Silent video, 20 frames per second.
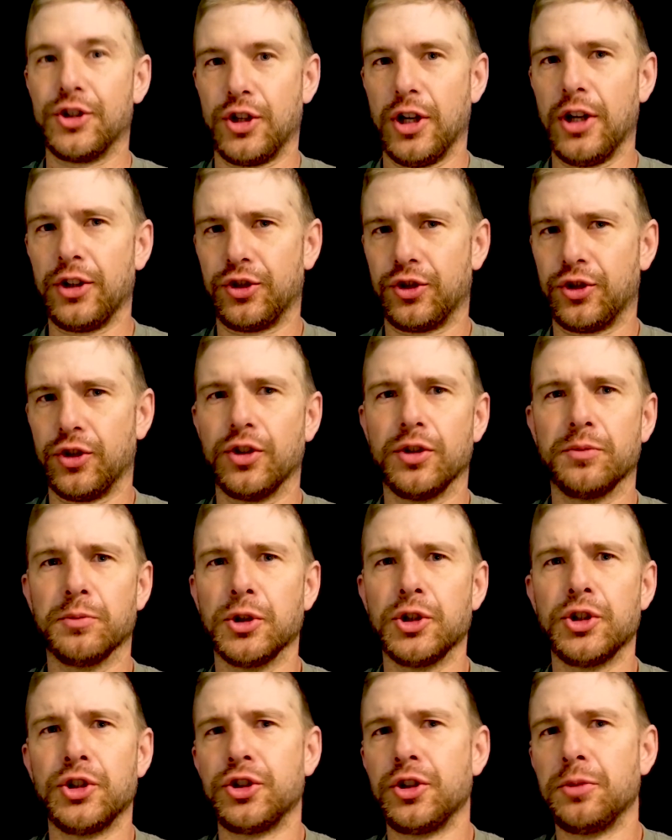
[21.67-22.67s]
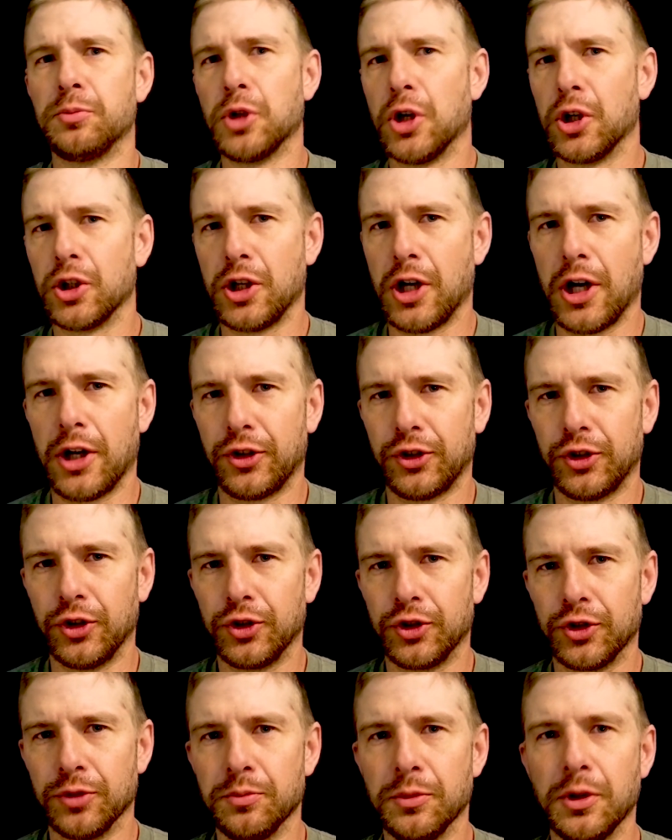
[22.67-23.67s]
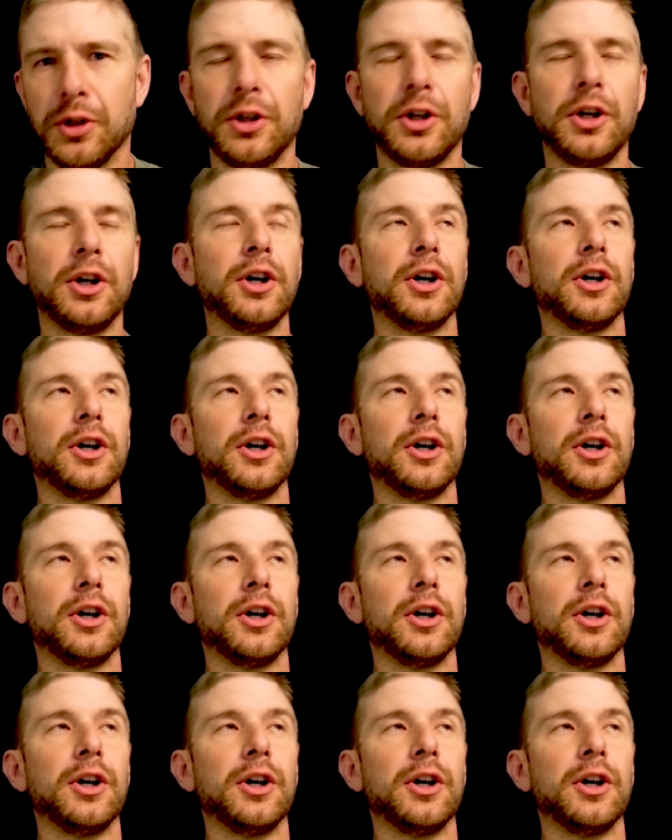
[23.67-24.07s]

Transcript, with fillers: Test of the emergency broadcast system.